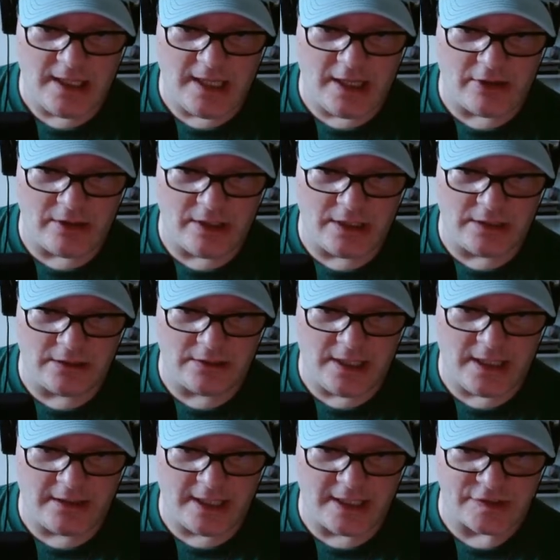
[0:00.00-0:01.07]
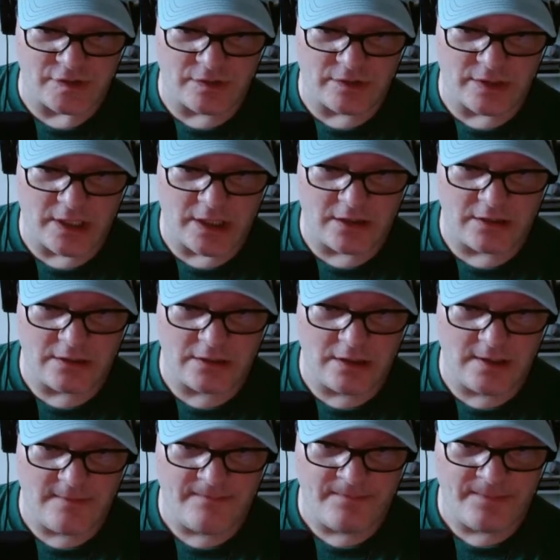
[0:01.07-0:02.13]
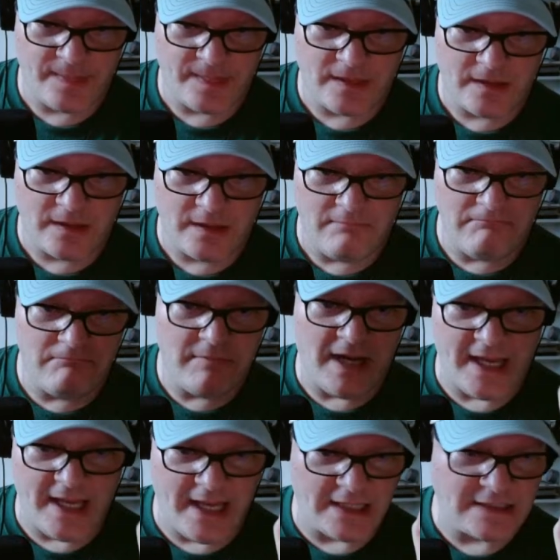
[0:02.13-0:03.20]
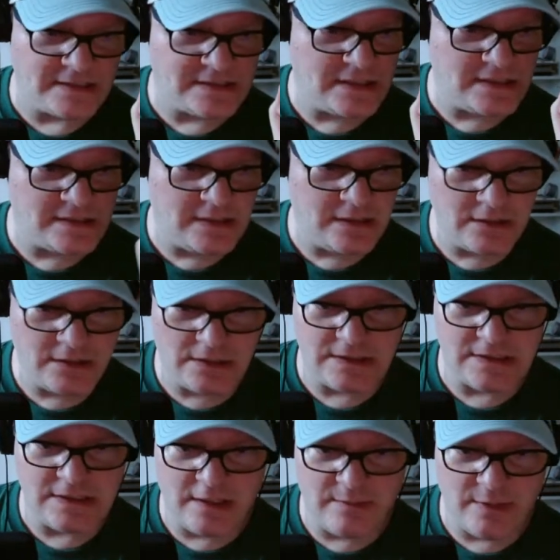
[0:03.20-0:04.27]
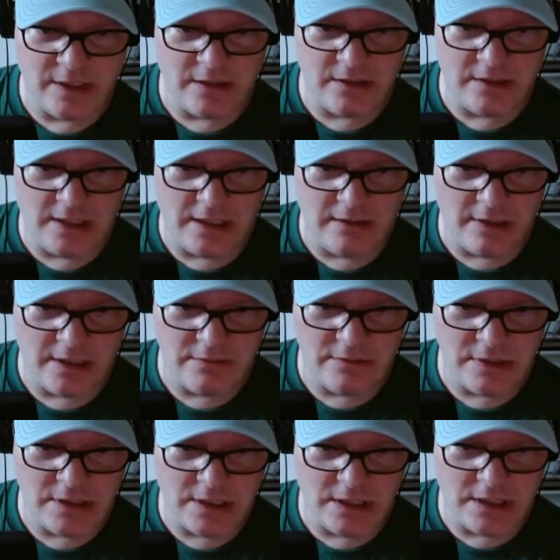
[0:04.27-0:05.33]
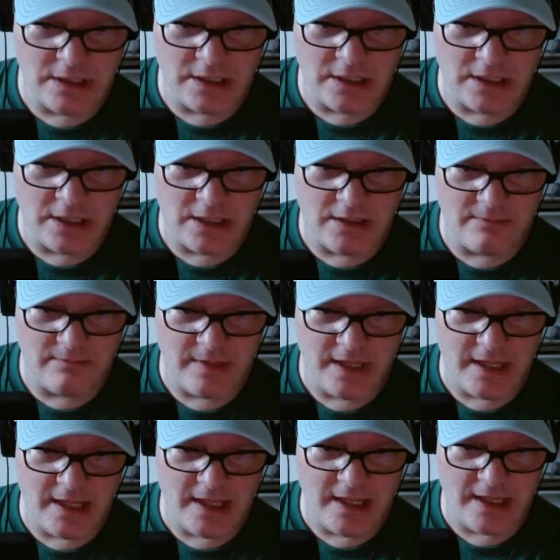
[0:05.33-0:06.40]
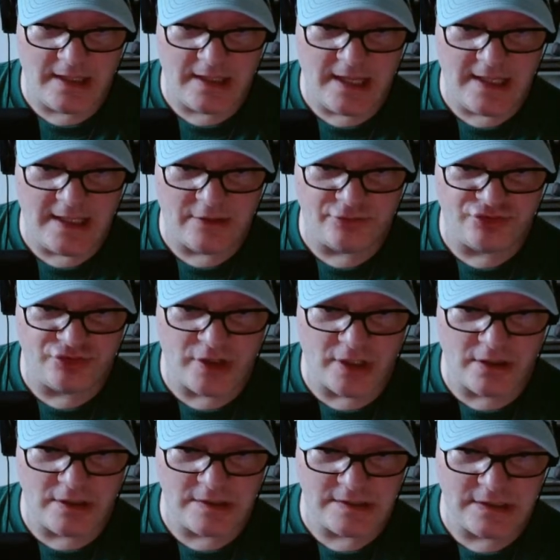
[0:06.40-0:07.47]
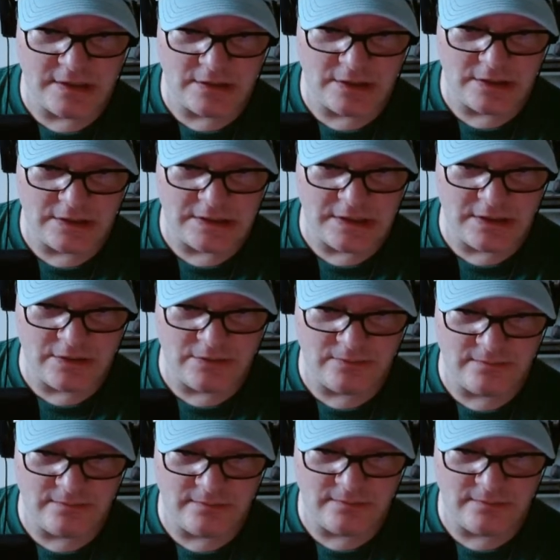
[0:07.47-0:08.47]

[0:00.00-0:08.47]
I'll answer it there. Maya Atkinson is here. Good to see you, Maya. Hello, hello. AL Trucker is here. Good to see you.